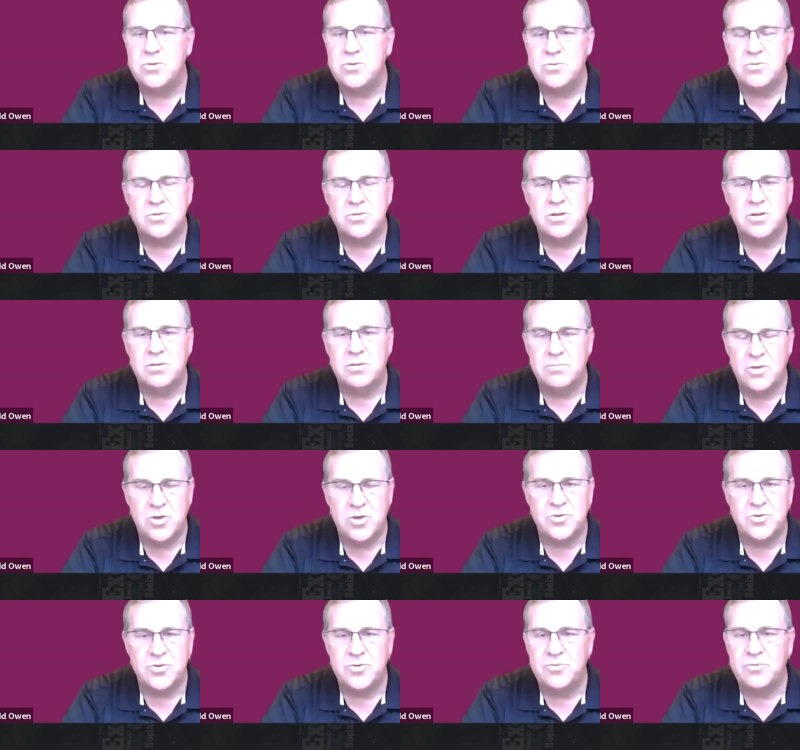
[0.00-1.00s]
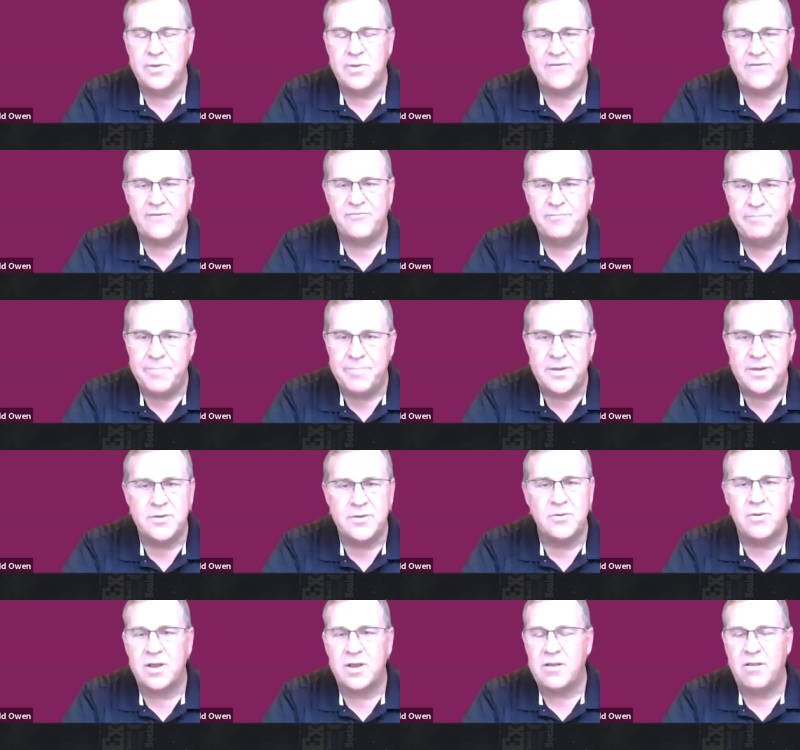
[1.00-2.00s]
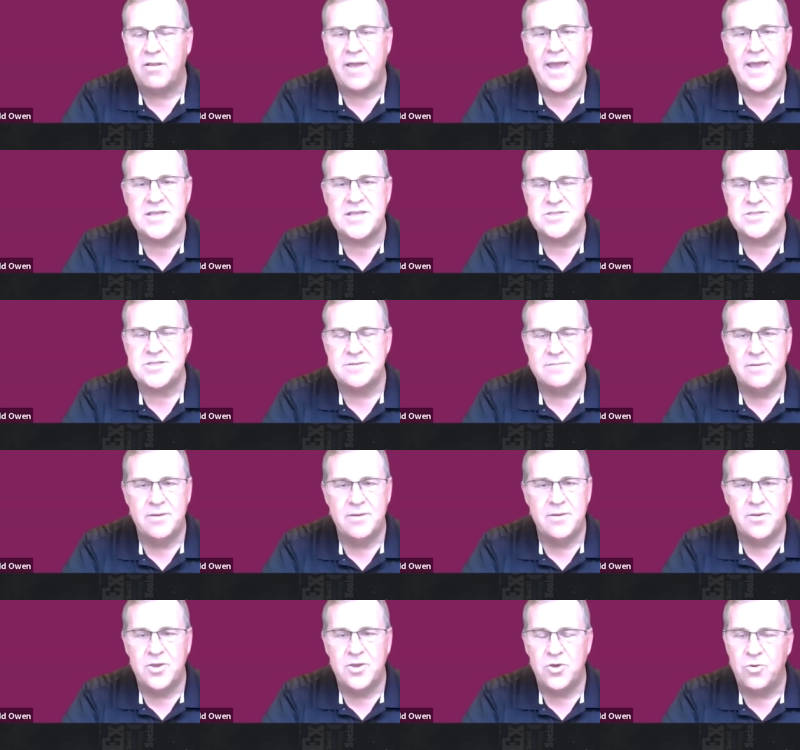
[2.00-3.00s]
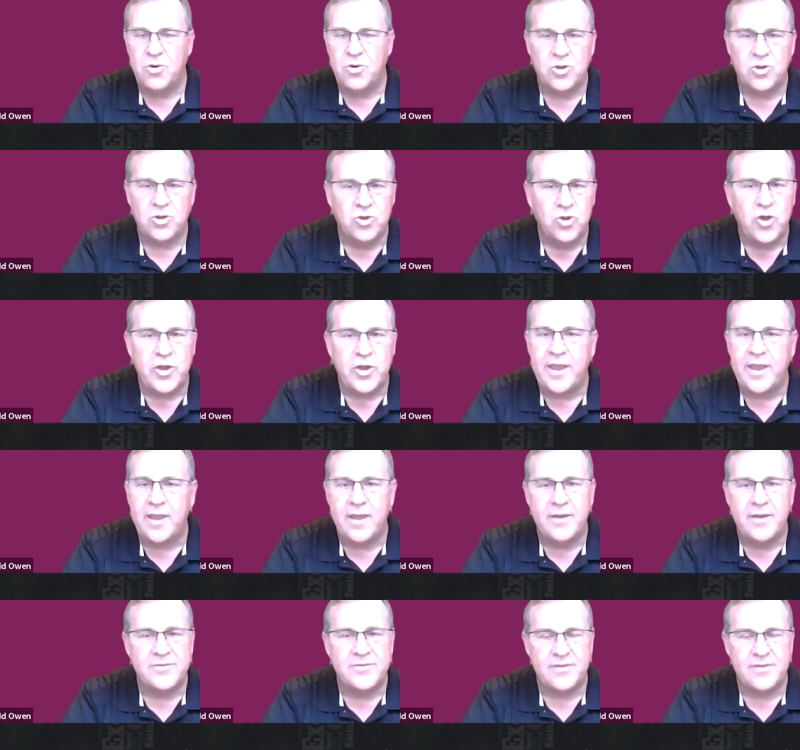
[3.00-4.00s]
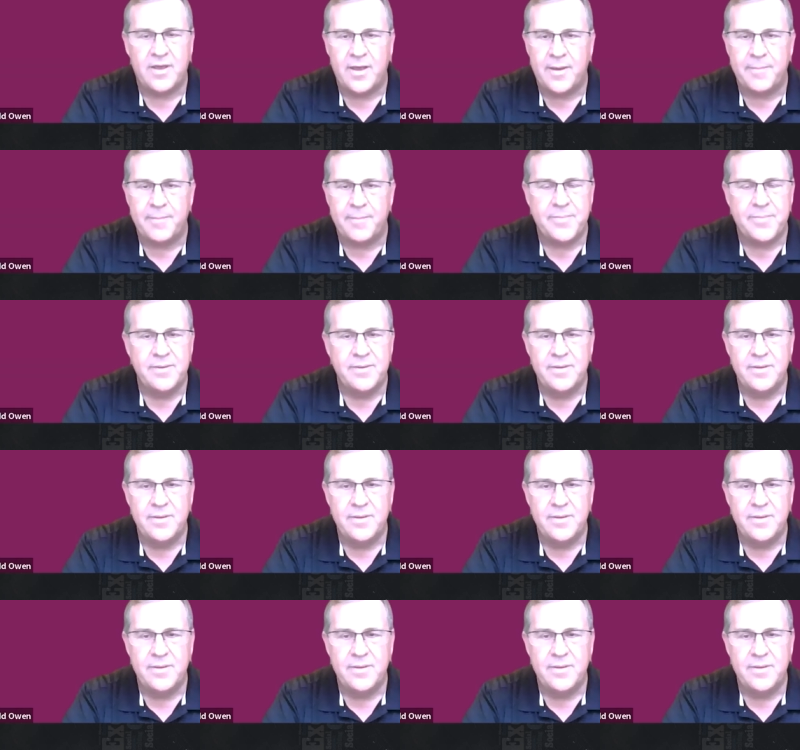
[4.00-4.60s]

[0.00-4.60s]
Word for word: who, who have been to a class, who are looking us up,